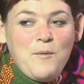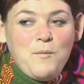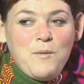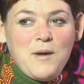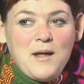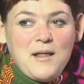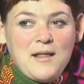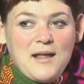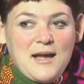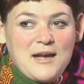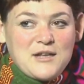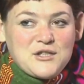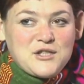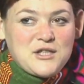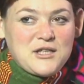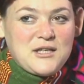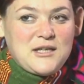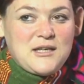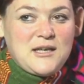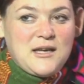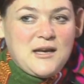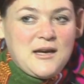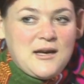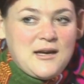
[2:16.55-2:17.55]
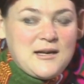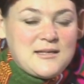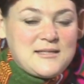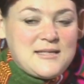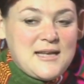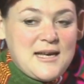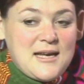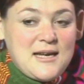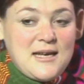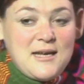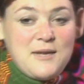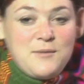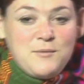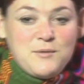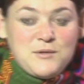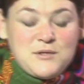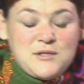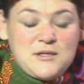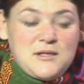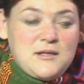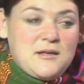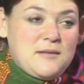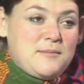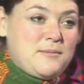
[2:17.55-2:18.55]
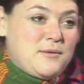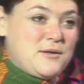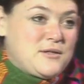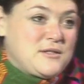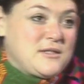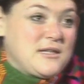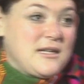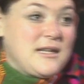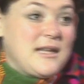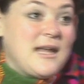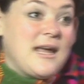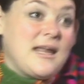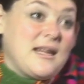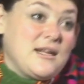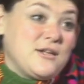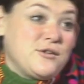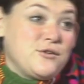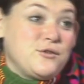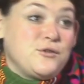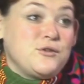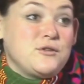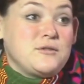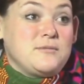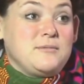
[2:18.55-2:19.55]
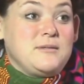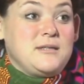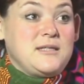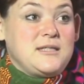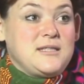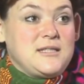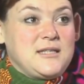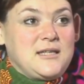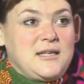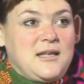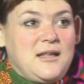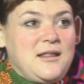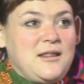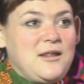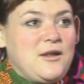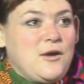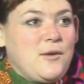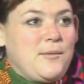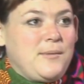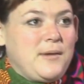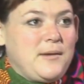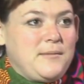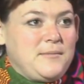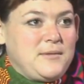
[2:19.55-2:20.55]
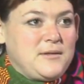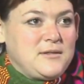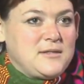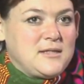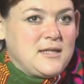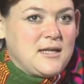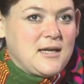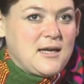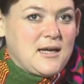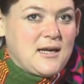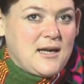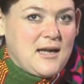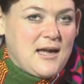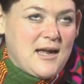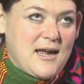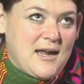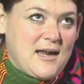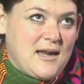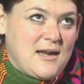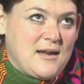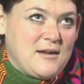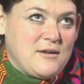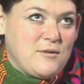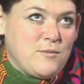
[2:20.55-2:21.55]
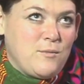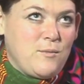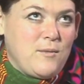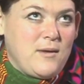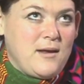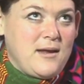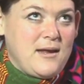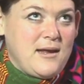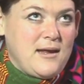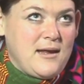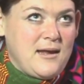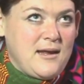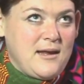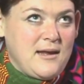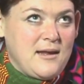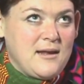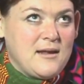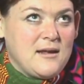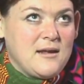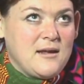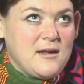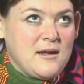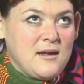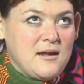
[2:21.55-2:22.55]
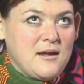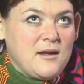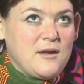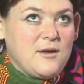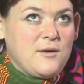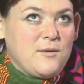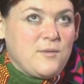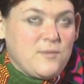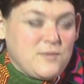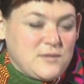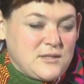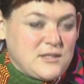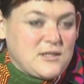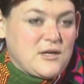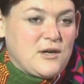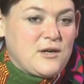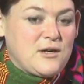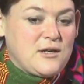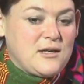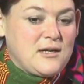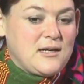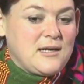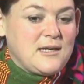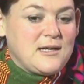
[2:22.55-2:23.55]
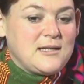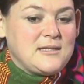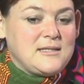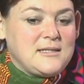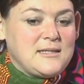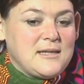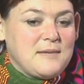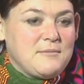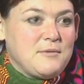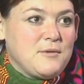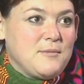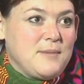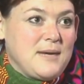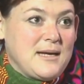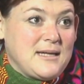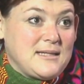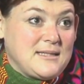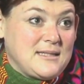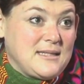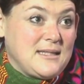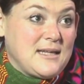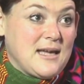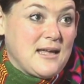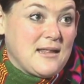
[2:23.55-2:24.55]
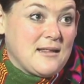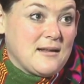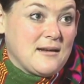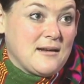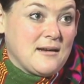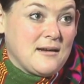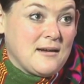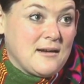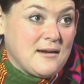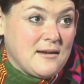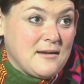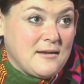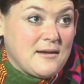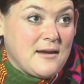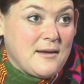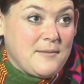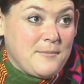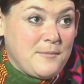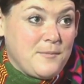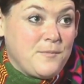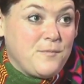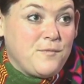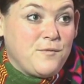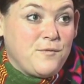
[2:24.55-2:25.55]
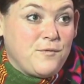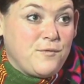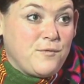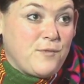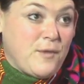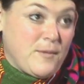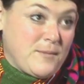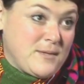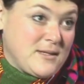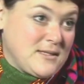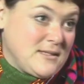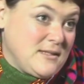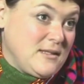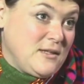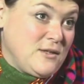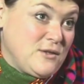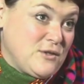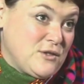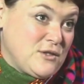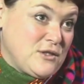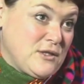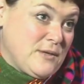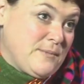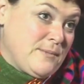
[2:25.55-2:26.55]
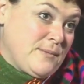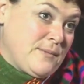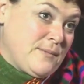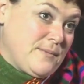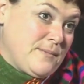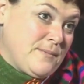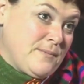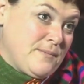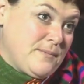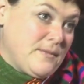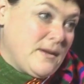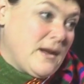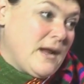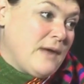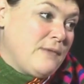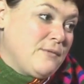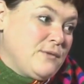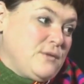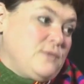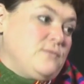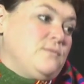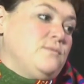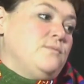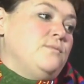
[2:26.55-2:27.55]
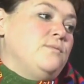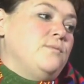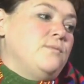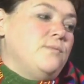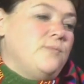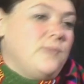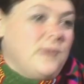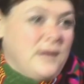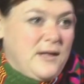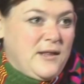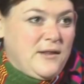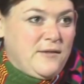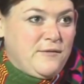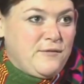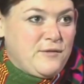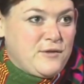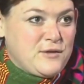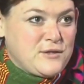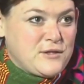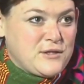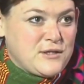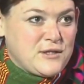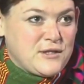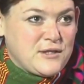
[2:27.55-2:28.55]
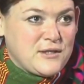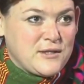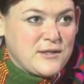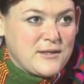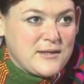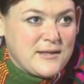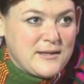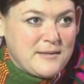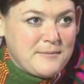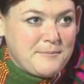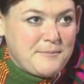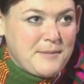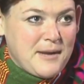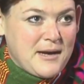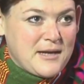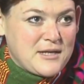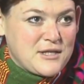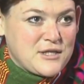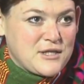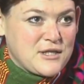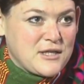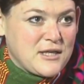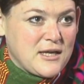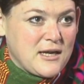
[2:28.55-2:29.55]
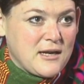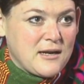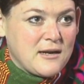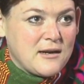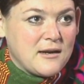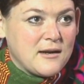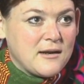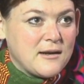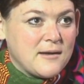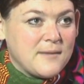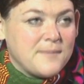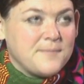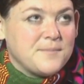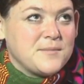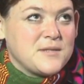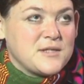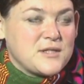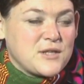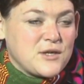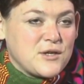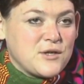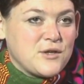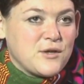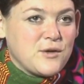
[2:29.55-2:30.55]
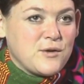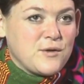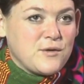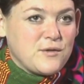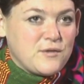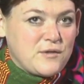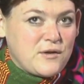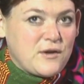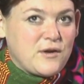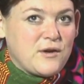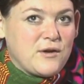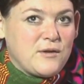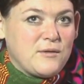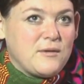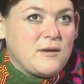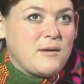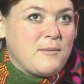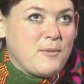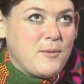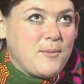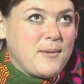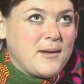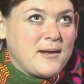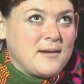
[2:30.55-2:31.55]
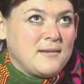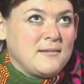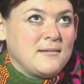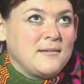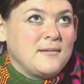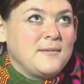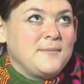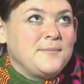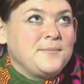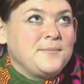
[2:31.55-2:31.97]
well, actually, Danny was the person that introduced me to Ethiopian music, and we started Debo Band together. I'm from his leadership, but I was in the first batch that started Debo Band.